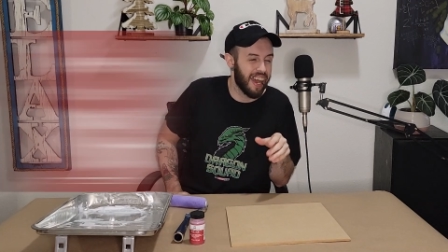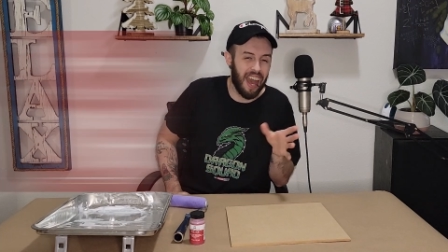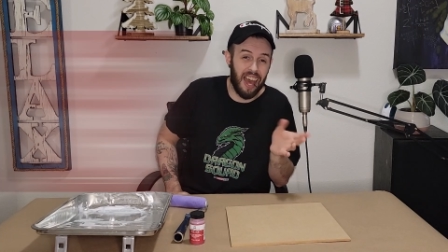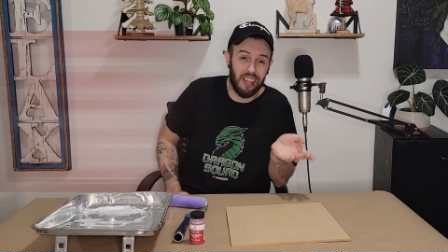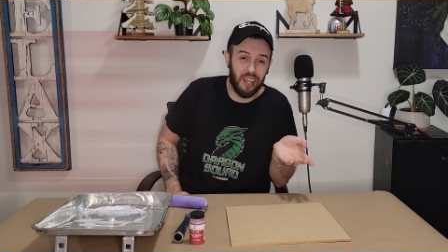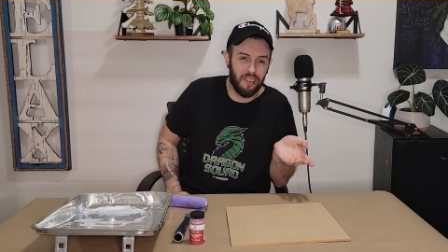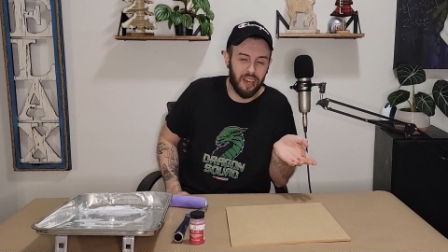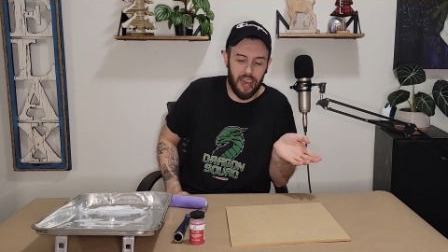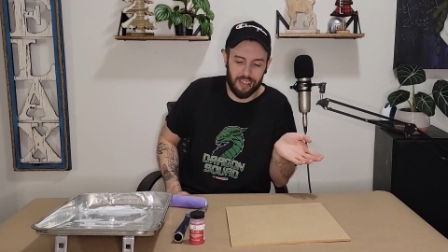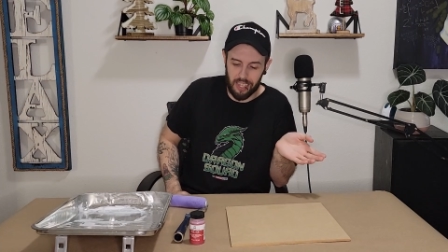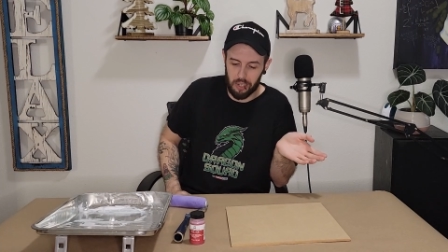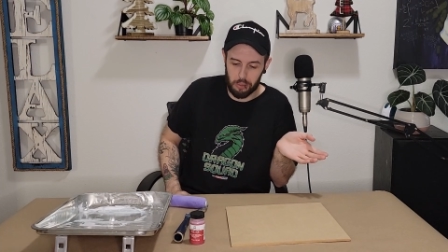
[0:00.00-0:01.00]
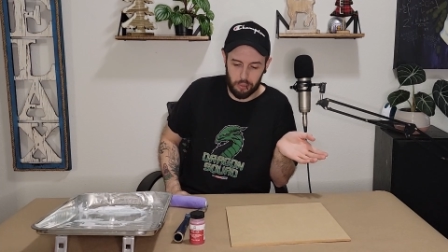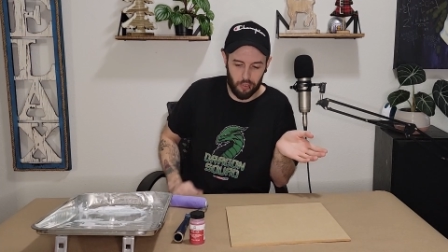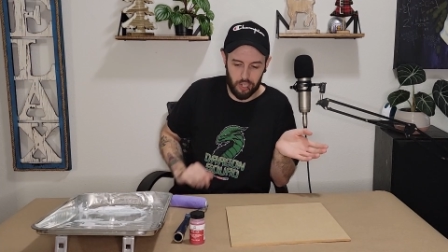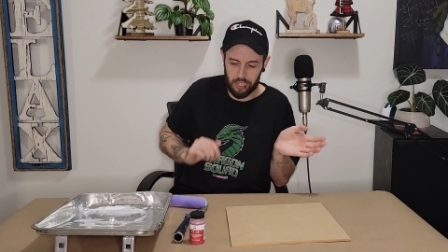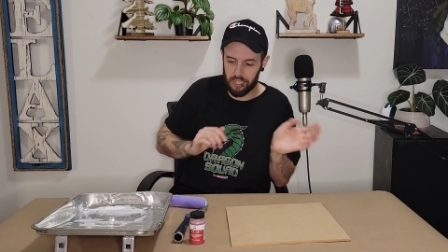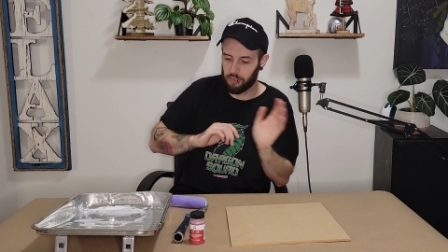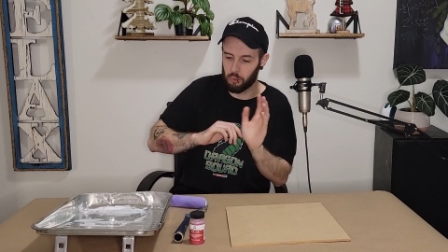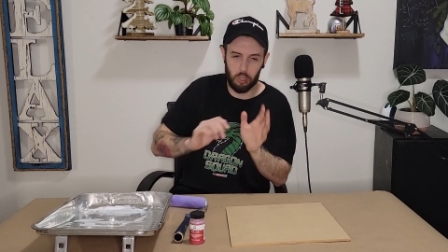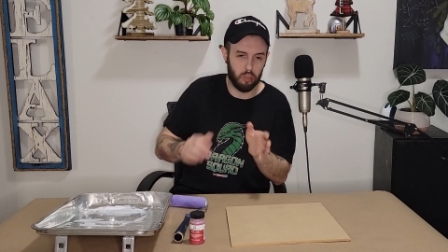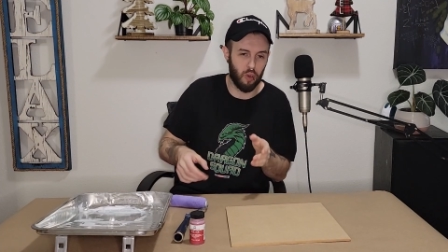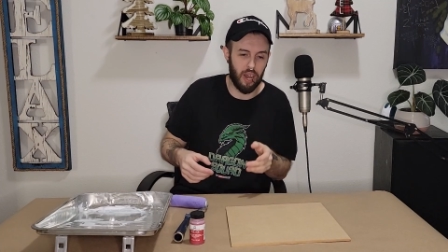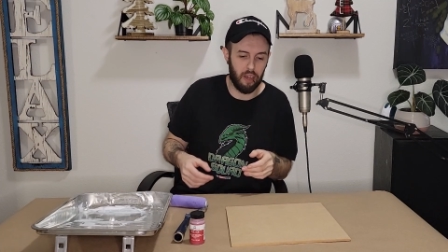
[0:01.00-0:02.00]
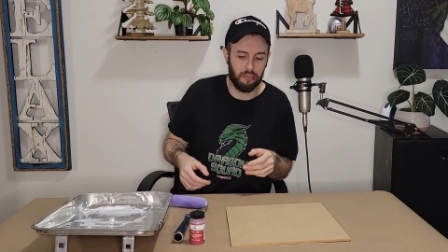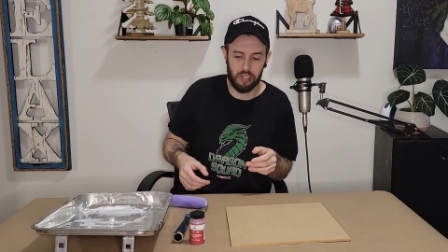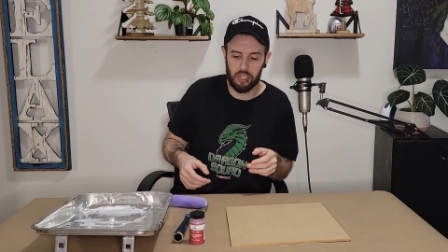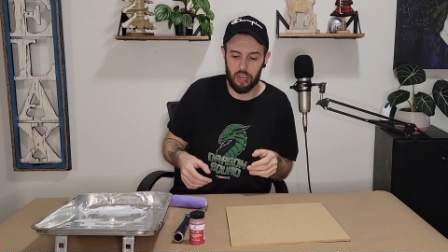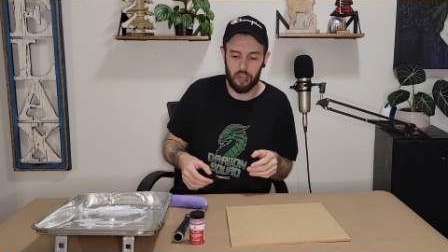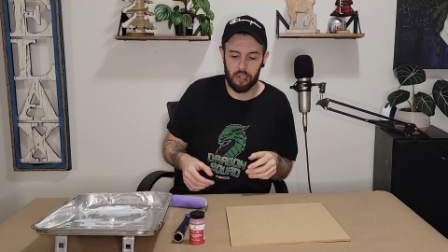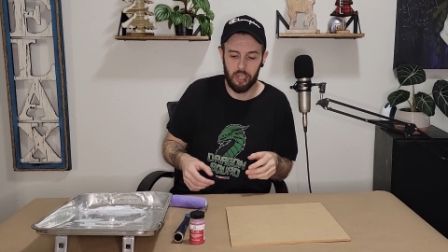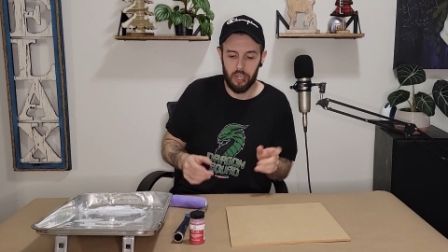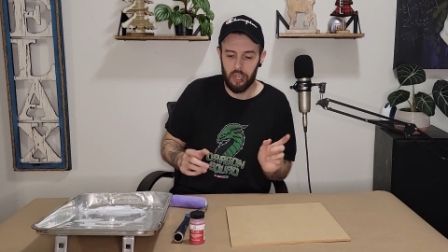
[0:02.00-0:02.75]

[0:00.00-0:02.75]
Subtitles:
I love it. I thought it was funny. Rolls right off the tongue.